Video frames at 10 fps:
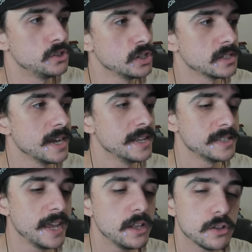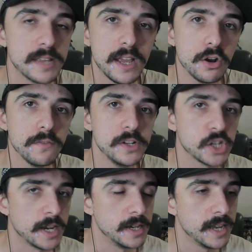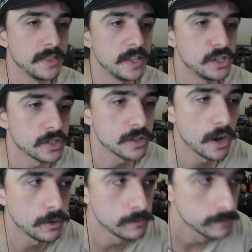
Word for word: Just take take her vagina and then just go